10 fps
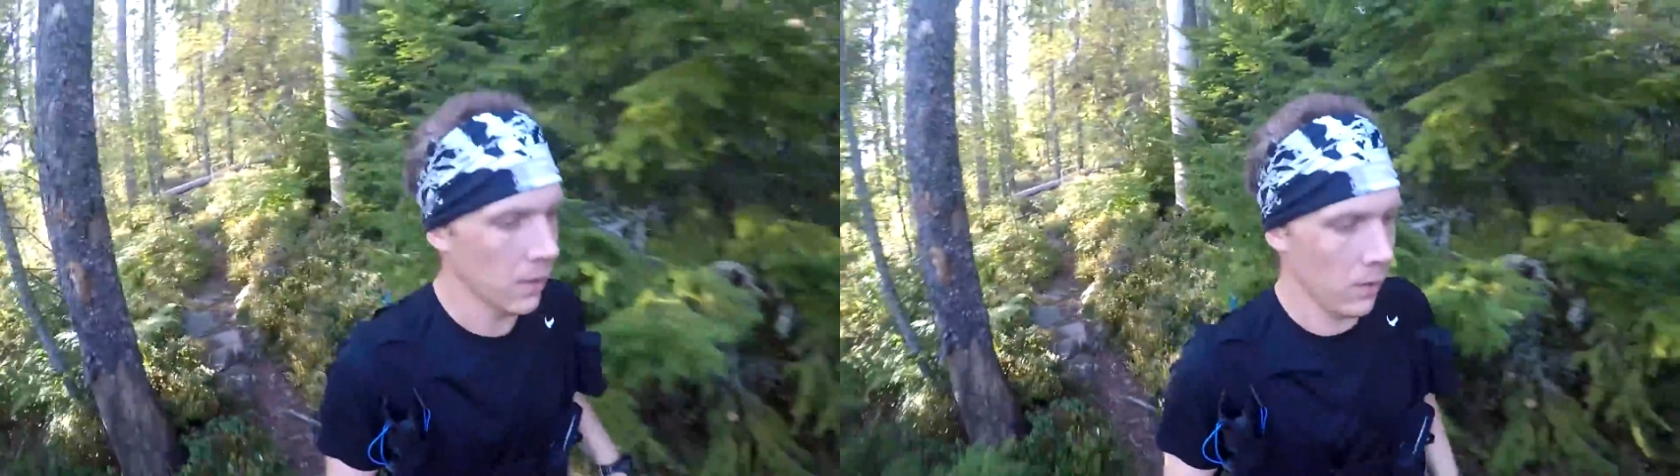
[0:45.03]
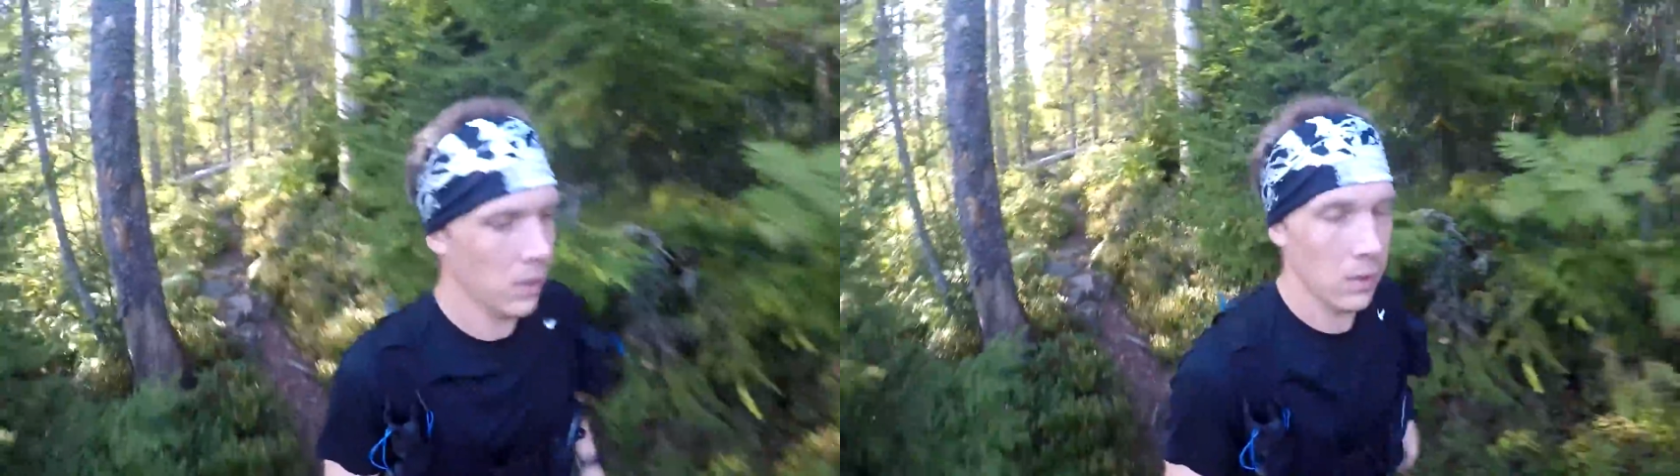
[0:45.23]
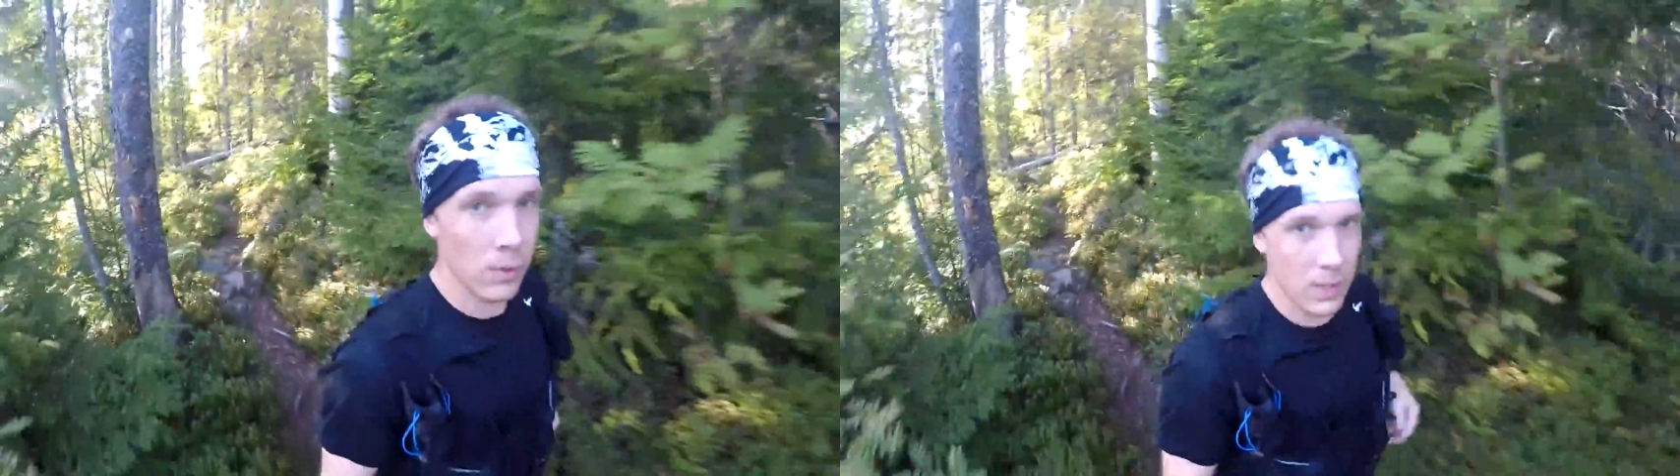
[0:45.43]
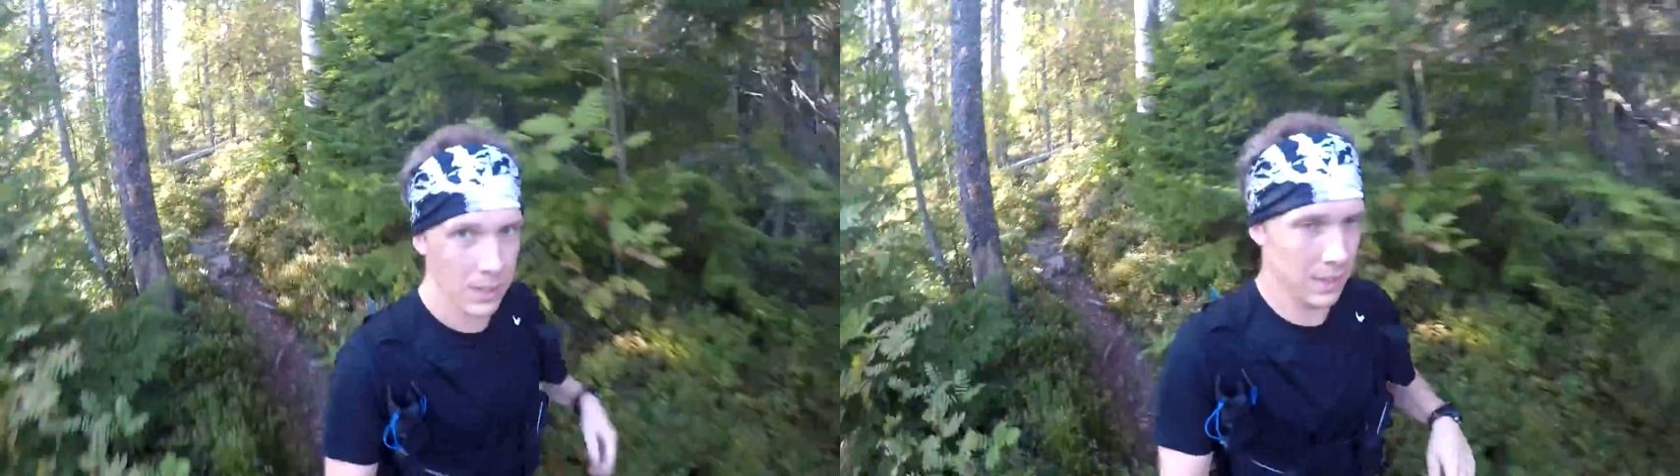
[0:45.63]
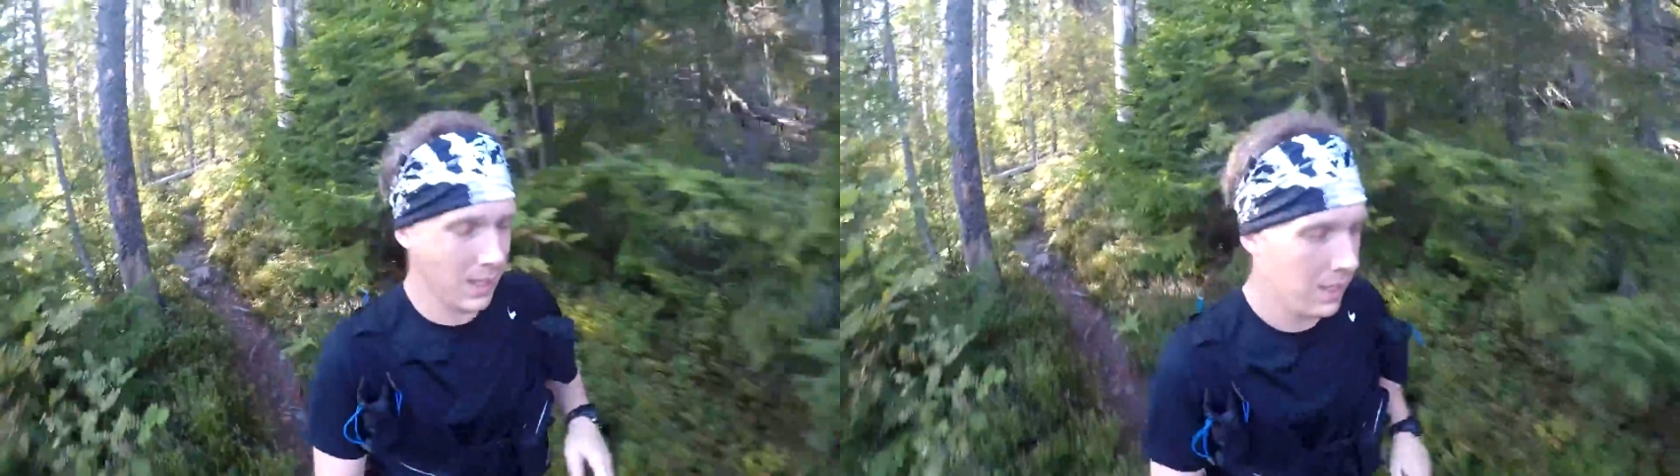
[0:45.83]
on the northern
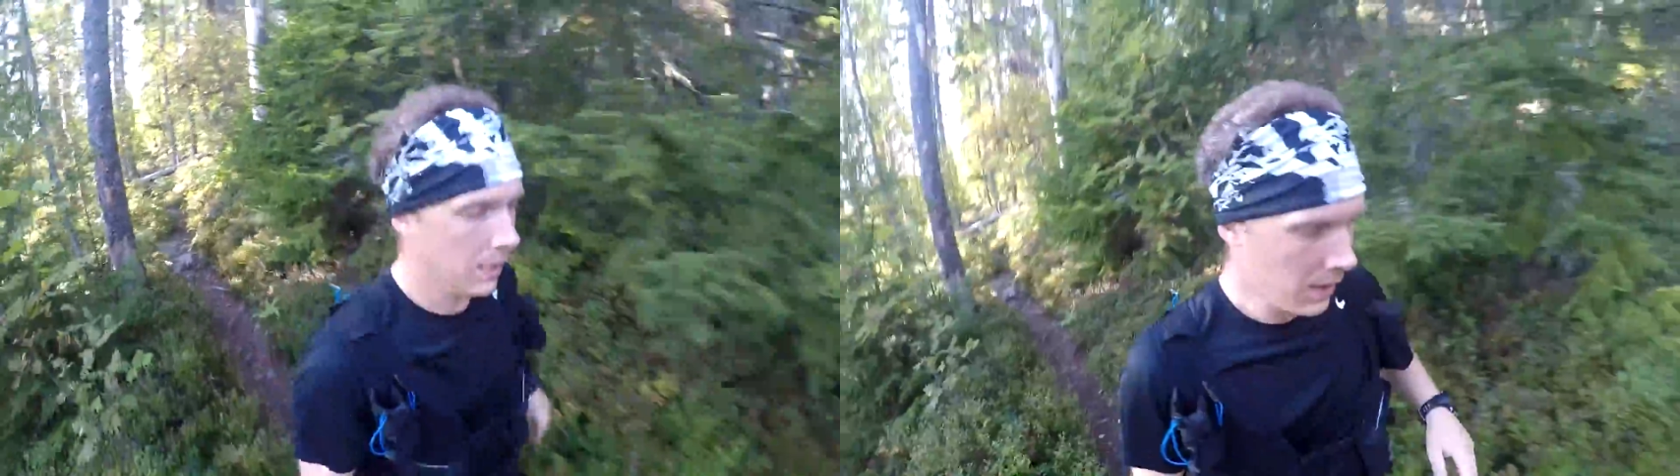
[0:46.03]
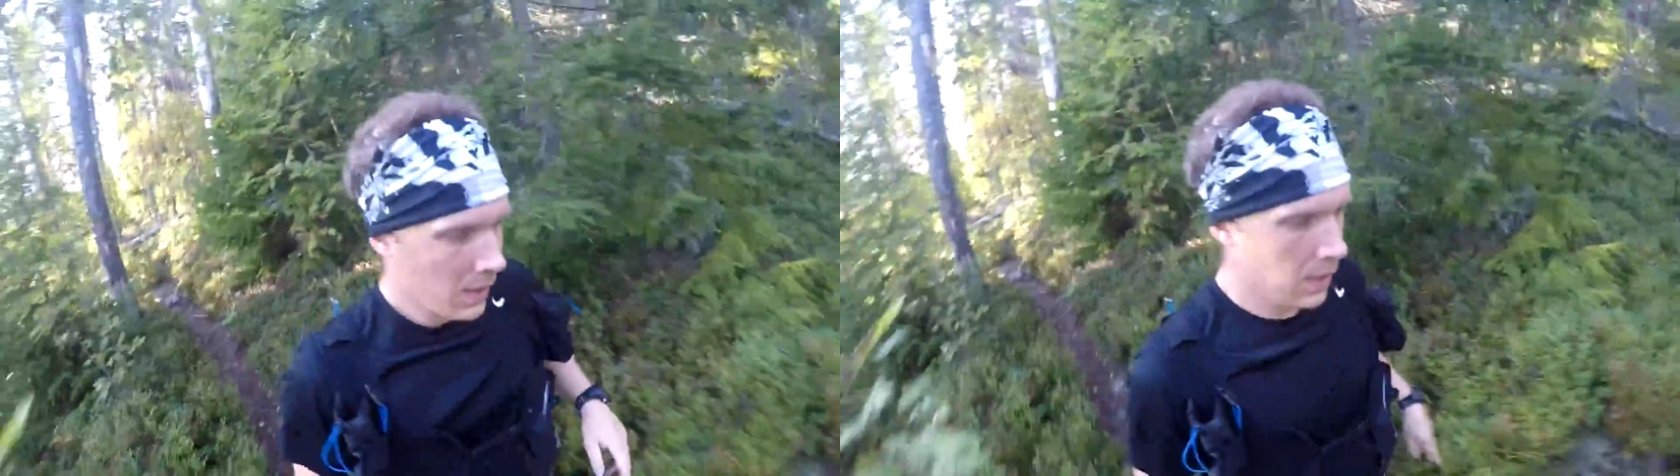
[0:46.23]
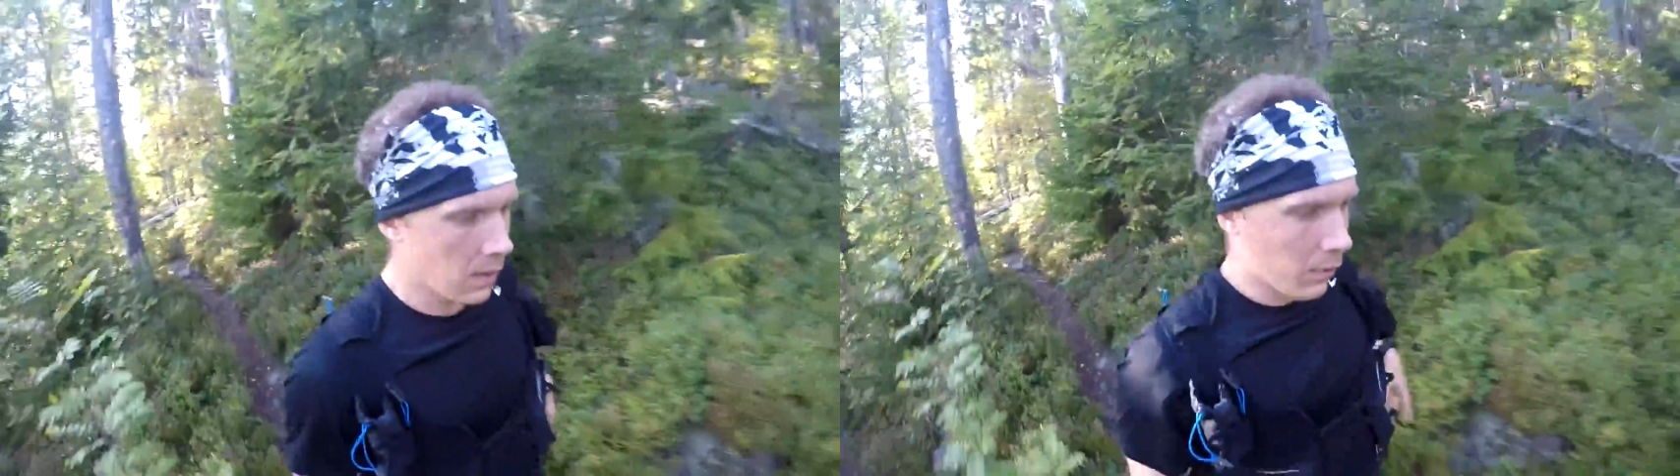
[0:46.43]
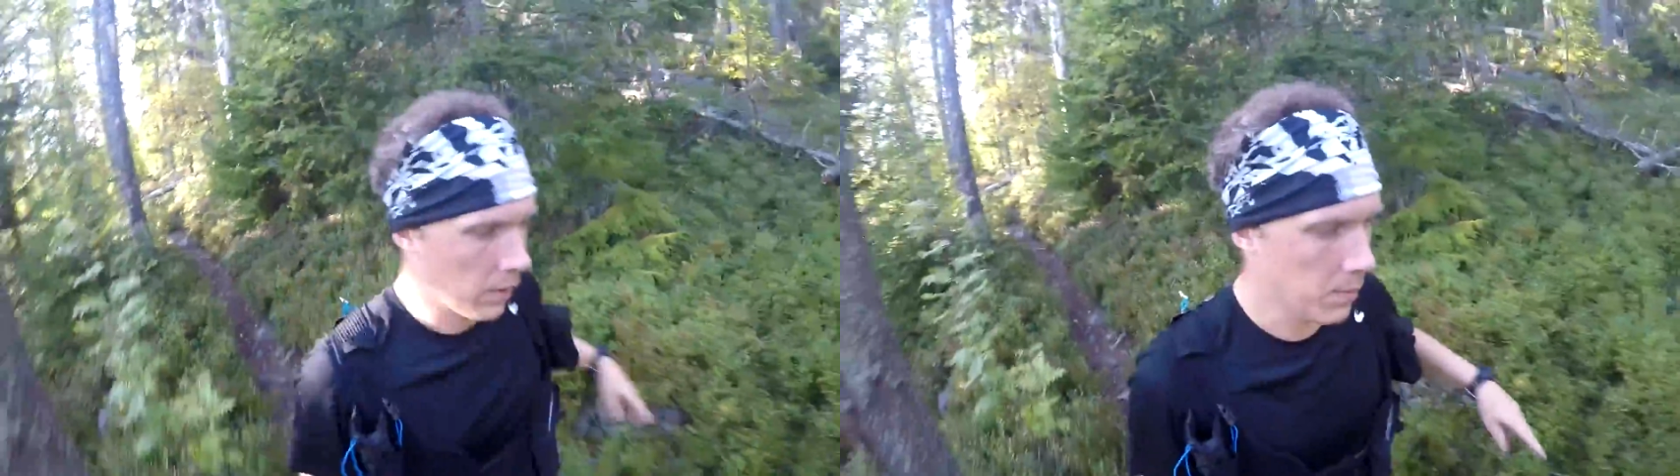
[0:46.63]
side of